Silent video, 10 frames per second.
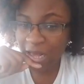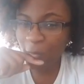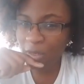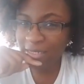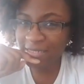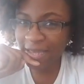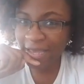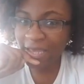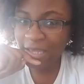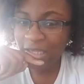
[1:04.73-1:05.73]
I want to
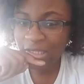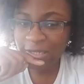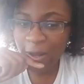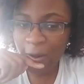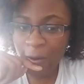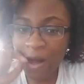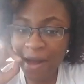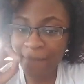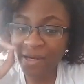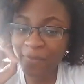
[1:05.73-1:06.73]
say. So
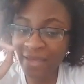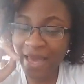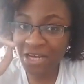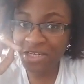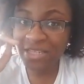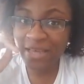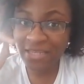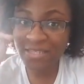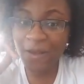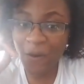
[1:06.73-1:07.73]
I'm going to be catching
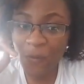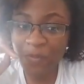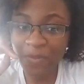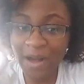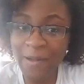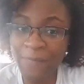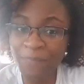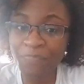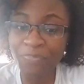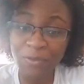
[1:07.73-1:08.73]
that scope.
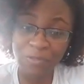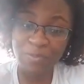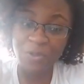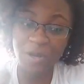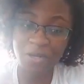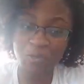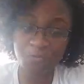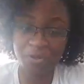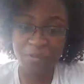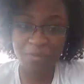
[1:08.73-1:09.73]
Those blue hearts were
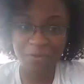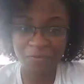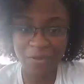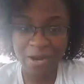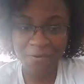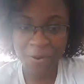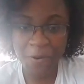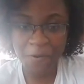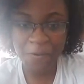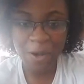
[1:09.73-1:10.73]
really beautiful. I don't
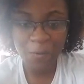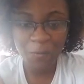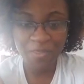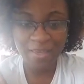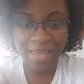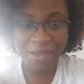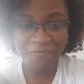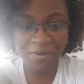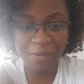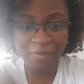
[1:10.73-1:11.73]
know where they came
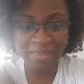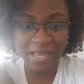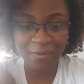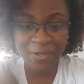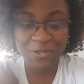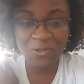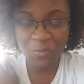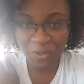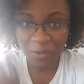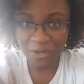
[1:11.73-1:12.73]
from, but they were
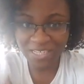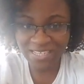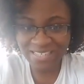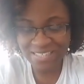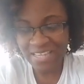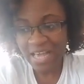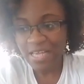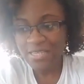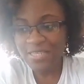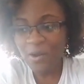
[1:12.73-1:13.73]
super gorgeous.
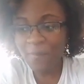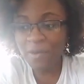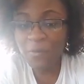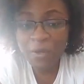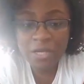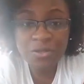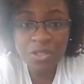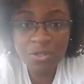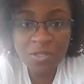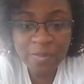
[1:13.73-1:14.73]
So I'm going to
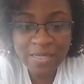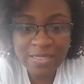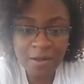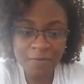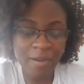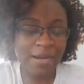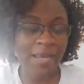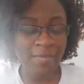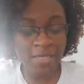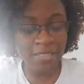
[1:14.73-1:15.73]
introduce myself. My
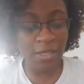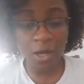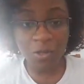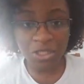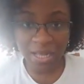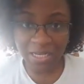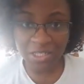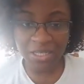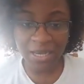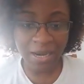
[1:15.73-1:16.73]
name is Coach
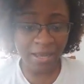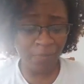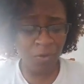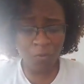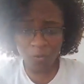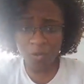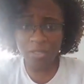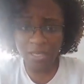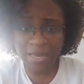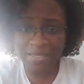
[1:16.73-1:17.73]
Nachi, and I am your
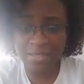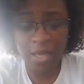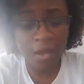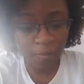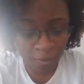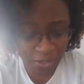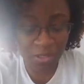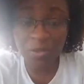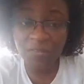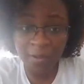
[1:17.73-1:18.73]
world-class
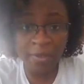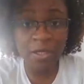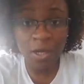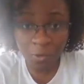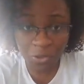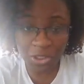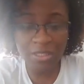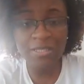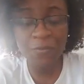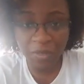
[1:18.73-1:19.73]
personal development coach,
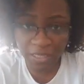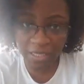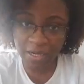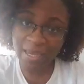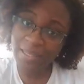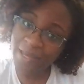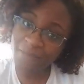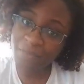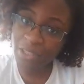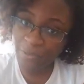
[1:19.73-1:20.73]
speaker, and
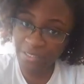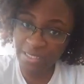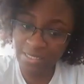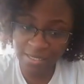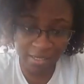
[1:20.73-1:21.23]
life enthusiast.